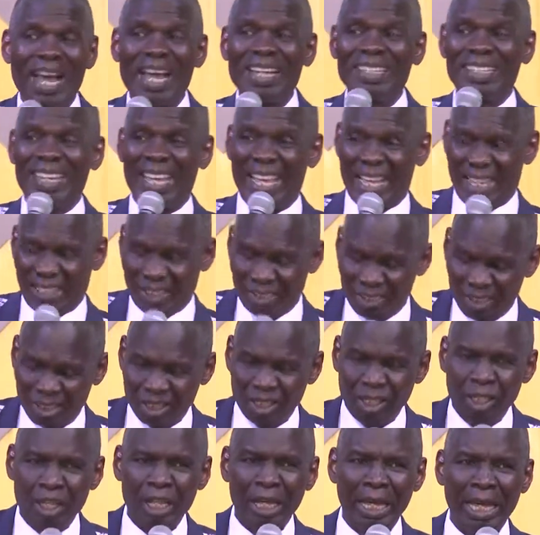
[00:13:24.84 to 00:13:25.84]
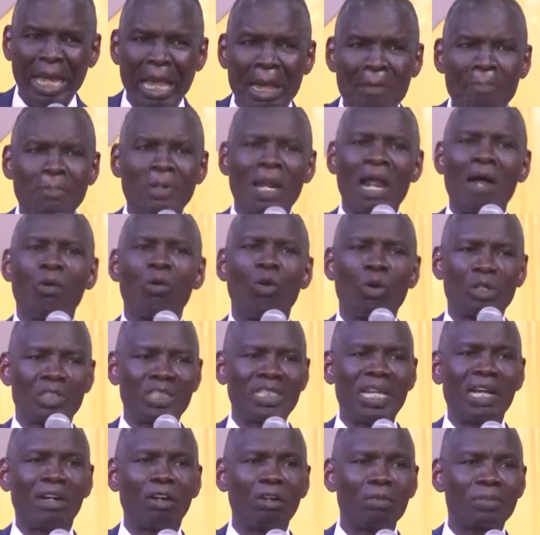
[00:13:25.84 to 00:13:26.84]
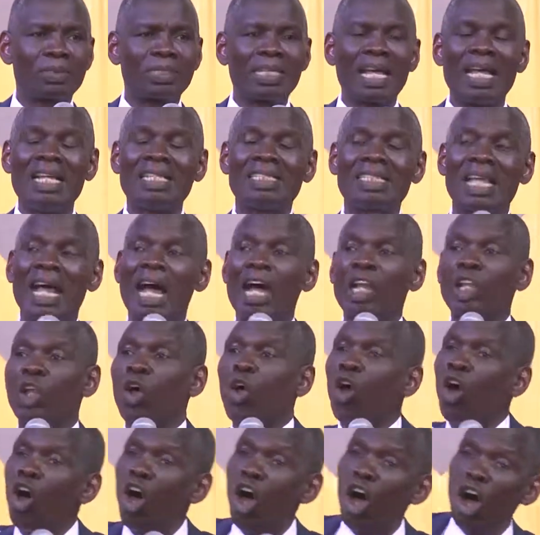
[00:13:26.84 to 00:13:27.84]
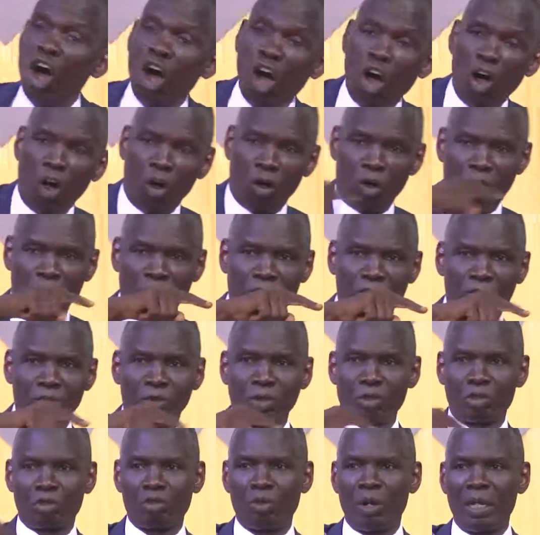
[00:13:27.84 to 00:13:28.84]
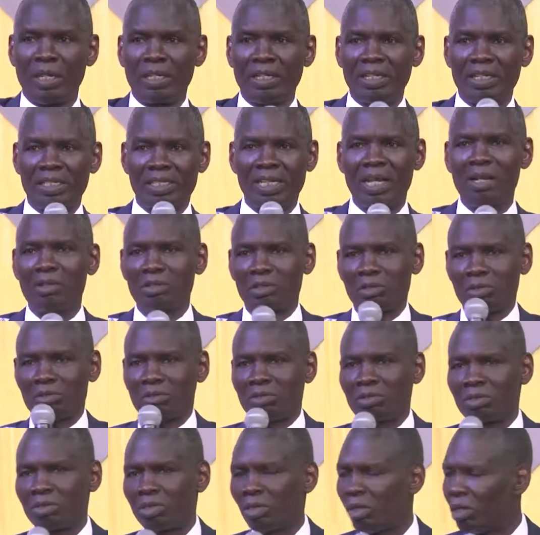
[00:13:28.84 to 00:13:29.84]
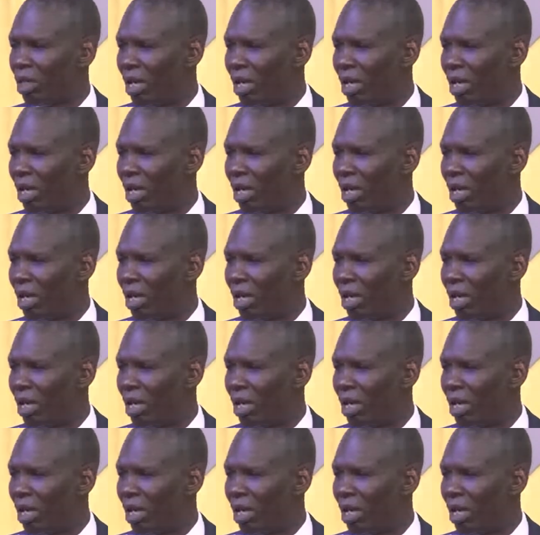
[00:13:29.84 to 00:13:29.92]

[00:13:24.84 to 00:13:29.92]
that day, Abraham was circumcised and all those who are in his household,